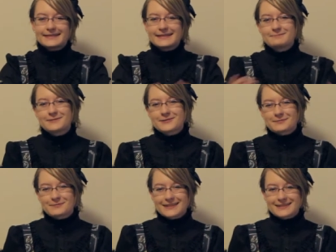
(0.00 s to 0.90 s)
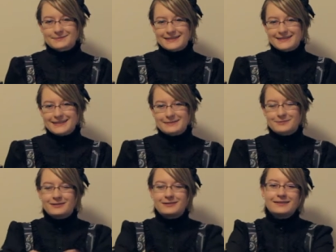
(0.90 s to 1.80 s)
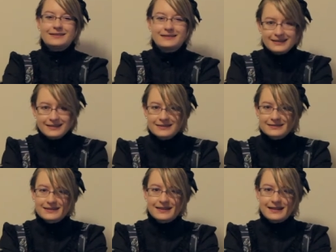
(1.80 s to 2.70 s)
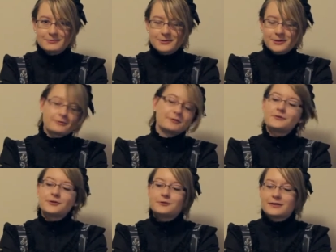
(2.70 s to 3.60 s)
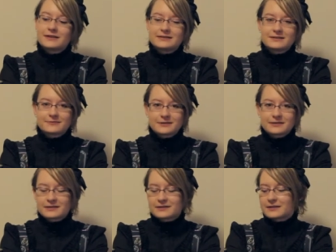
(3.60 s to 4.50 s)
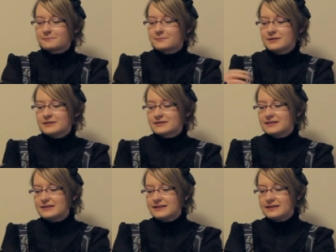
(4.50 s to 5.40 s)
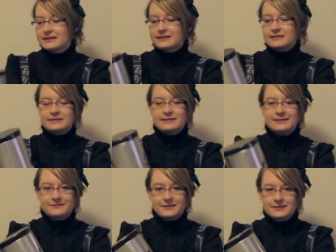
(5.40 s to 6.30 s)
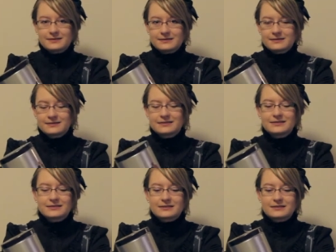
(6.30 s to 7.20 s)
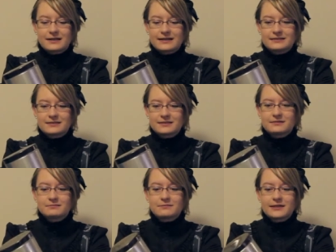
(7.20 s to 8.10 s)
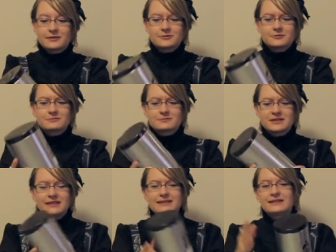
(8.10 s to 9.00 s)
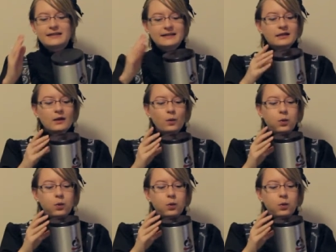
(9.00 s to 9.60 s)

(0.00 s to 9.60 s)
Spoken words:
and welcome back to my tea party. Today we're going to review a different company's tea, Teavana. So I dug up my old tea tin.